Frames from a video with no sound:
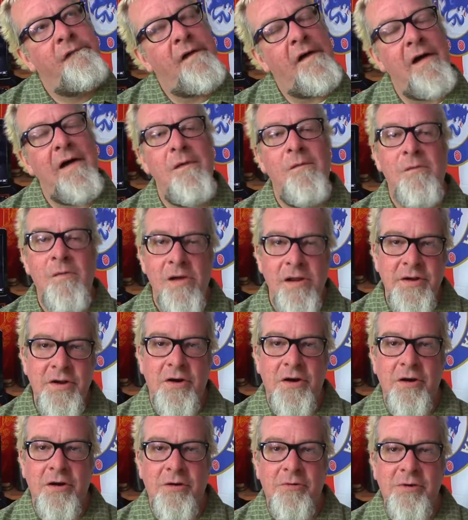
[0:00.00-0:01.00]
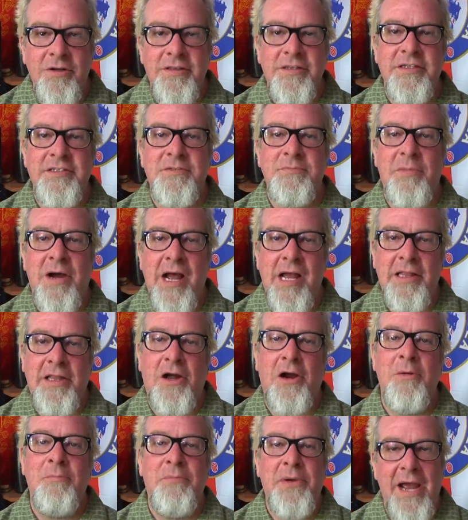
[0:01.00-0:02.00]
I wonder what this
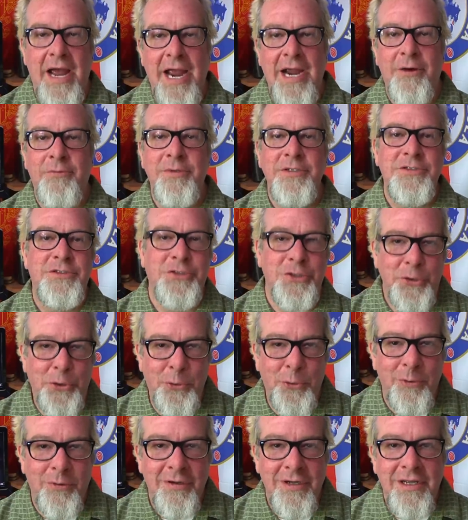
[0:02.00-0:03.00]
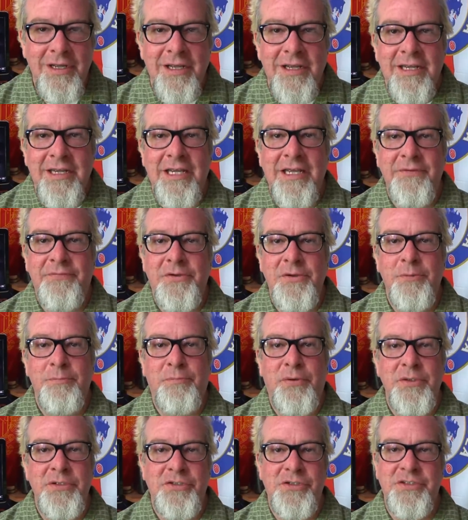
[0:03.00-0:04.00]
Mylar bag would do if you
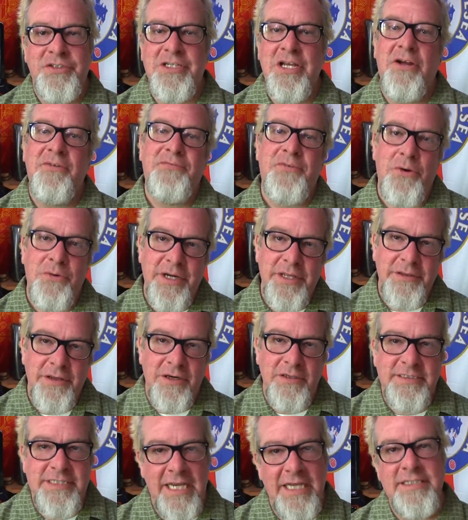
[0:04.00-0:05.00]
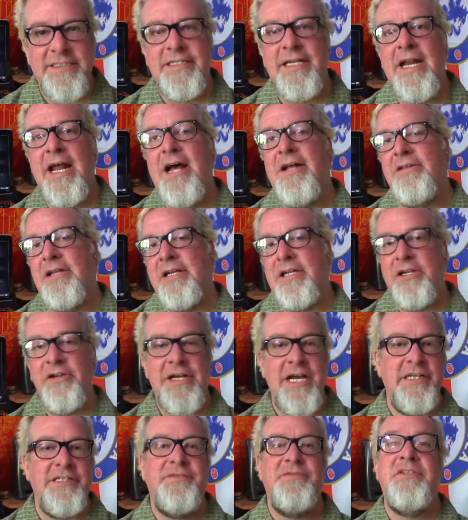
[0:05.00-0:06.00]
put your cell phone in there and test it out. Like you
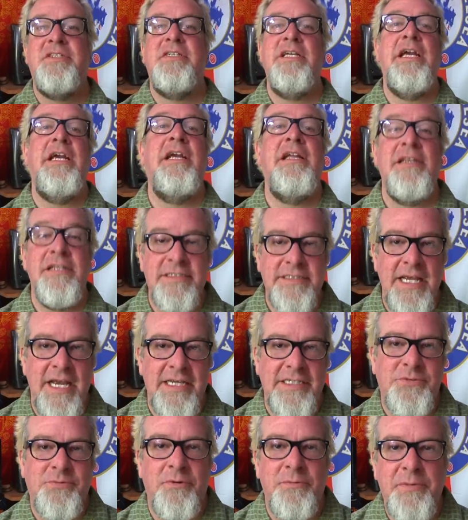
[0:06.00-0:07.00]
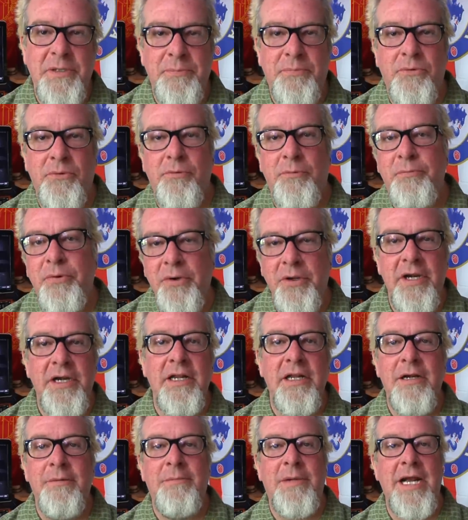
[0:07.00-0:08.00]
guys have seen the test where people will put it
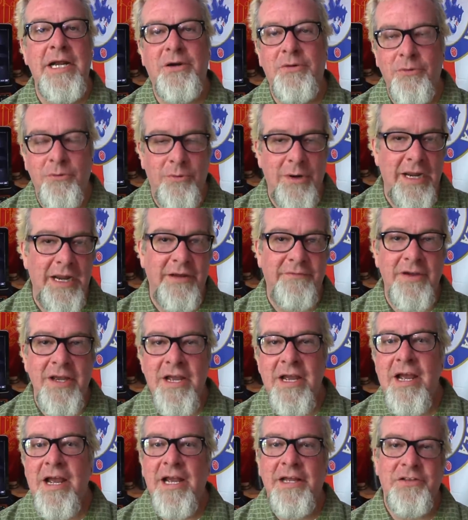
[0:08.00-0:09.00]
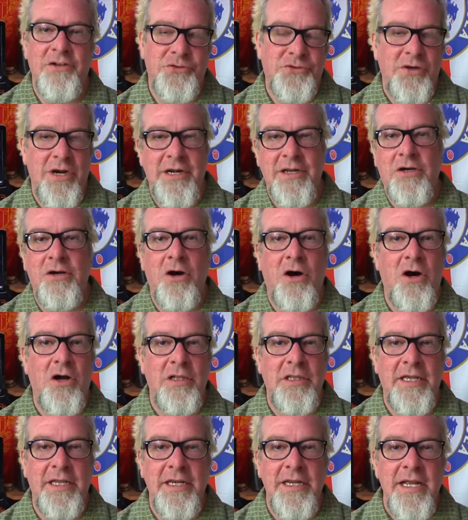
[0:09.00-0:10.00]
in a microwave and they'll try to
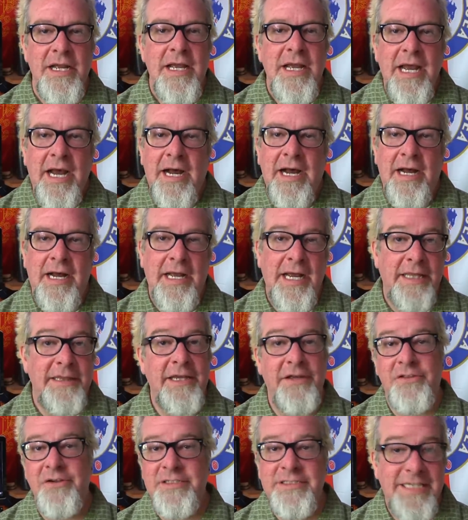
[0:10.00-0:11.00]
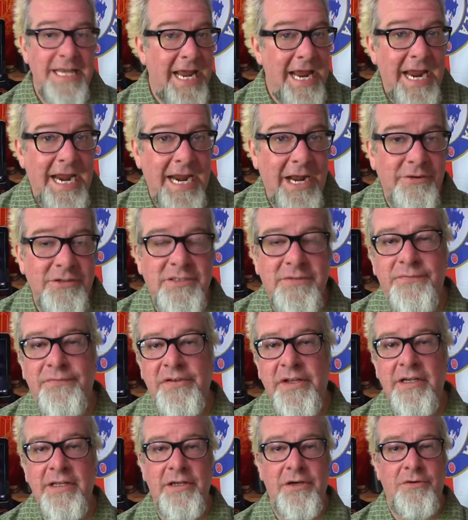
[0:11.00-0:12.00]
call it. Uh, and the other day I was
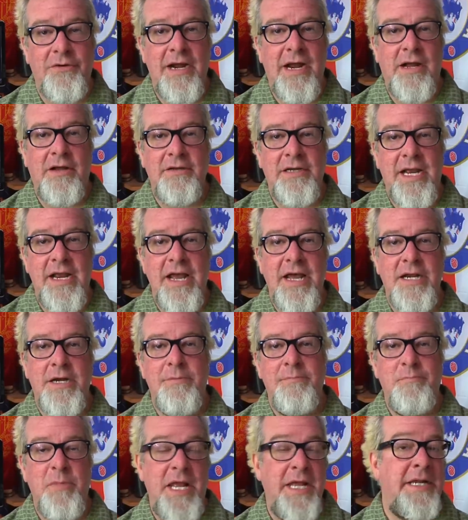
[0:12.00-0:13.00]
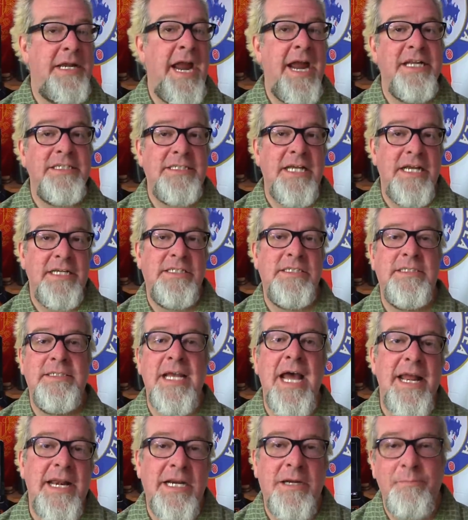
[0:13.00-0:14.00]
fiddling around. I had a, an
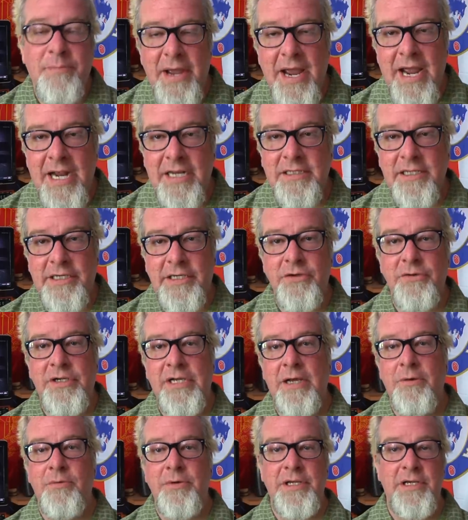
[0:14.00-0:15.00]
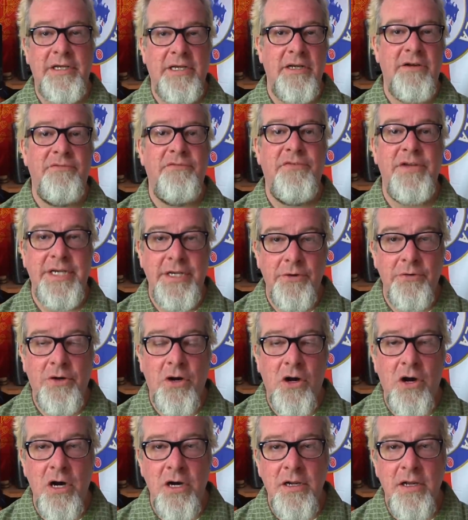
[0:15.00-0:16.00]
anti-static bag like you get when you get a video
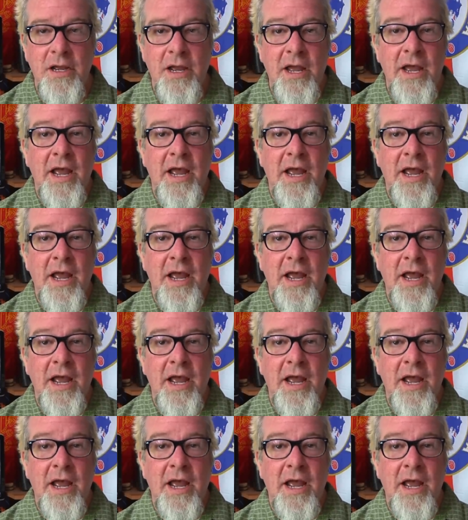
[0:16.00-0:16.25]
card.